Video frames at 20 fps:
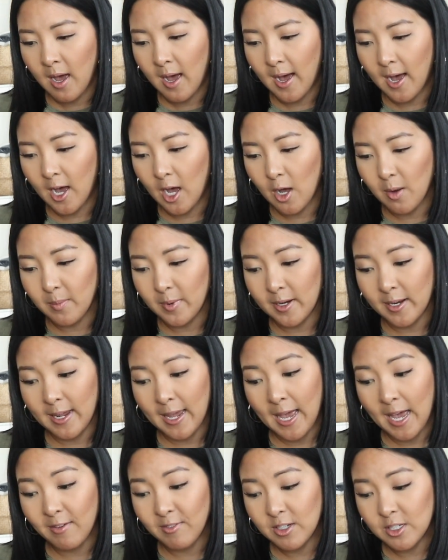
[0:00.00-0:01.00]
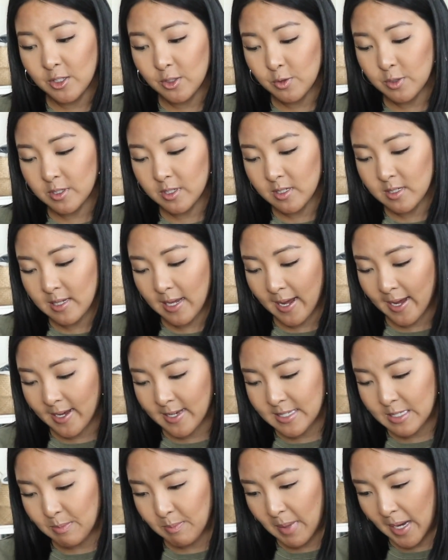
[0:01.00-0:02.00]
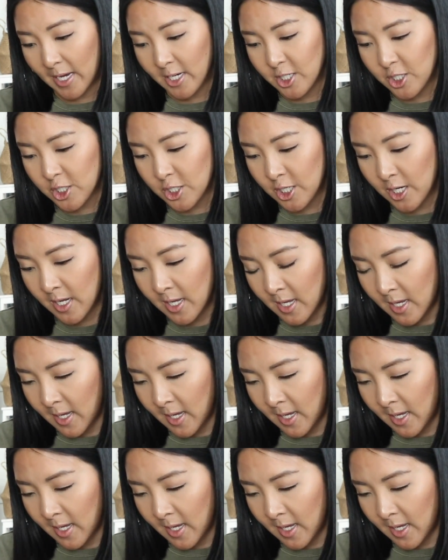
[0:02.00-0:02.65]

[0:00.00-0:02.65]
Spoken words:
and I haven't used it as much.